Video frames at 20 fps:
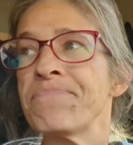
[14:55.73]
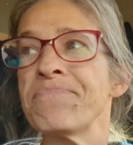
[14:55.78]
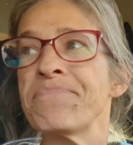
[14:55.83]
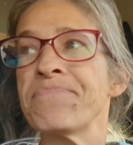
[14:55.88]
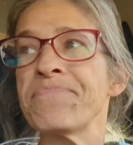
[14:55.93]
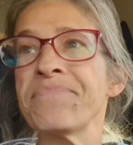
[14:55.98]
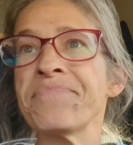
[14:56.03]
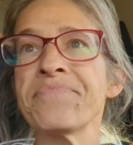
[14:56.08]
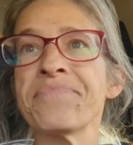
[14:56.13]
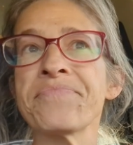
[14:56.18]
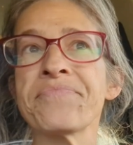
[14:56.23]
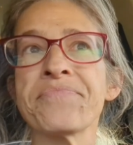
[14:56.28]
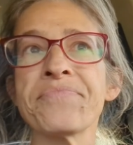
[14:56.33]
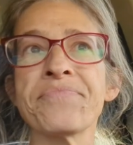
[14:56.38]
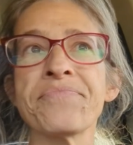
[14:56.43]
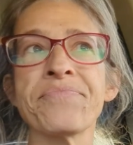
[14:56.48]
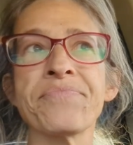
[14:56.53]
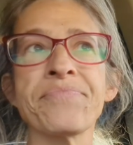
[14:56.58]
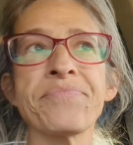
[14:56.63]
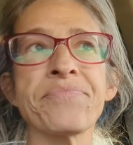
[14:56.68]

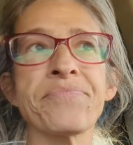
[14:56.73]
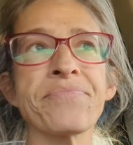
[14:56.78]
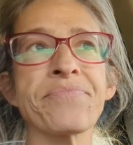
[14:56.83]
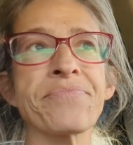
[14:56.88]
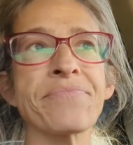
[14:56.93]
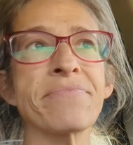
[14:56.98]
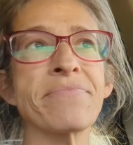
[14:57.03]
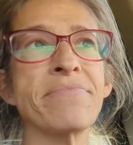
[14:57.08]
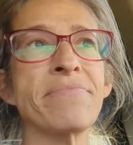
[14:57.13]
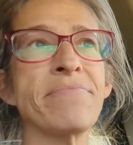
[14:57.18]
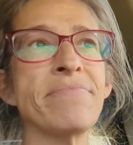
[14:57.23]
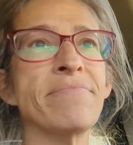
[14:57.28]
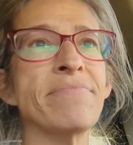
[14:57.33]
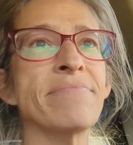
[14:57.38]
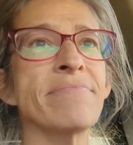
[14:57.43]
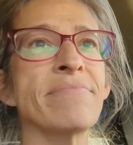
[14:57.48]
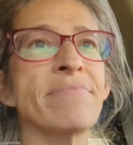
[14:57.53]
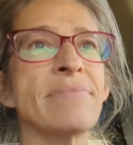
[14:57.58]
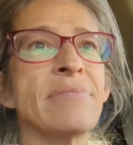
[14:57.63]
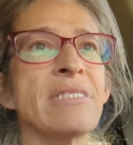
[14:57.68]

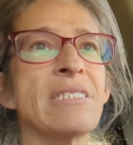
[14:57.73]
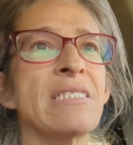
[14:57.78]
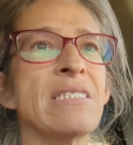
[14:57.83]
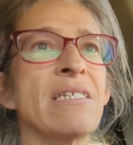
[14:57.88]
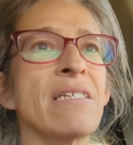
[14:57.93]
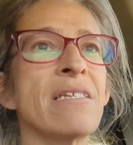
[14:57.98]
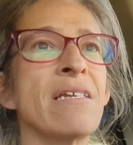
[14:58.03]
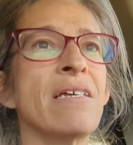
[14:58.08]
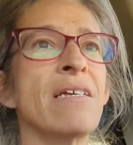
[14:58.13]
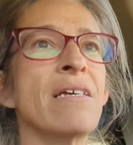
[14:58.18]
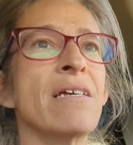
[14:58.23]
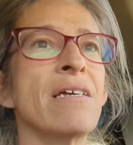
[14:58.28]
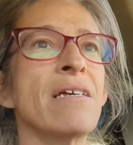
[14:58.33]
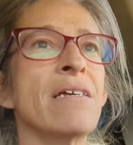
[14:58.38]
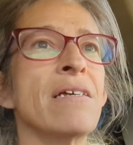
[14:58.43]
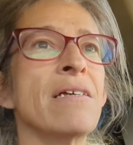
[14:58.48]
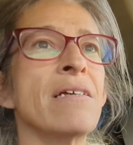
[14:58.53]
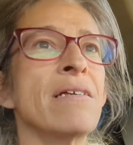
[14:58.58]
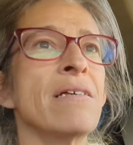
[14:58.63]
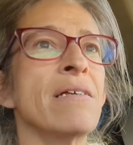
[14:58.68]

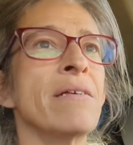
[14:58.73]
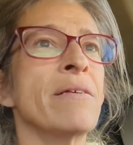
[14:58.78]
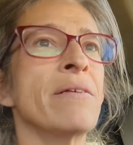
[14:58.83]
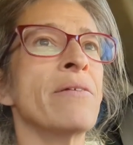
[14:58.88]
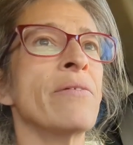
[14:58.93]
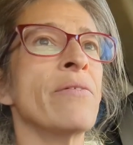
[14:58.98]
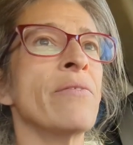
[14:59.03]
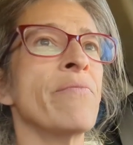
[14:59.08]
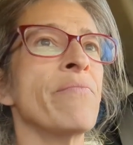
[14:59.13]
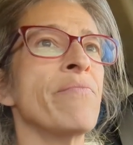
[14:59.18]
Nobody speaks.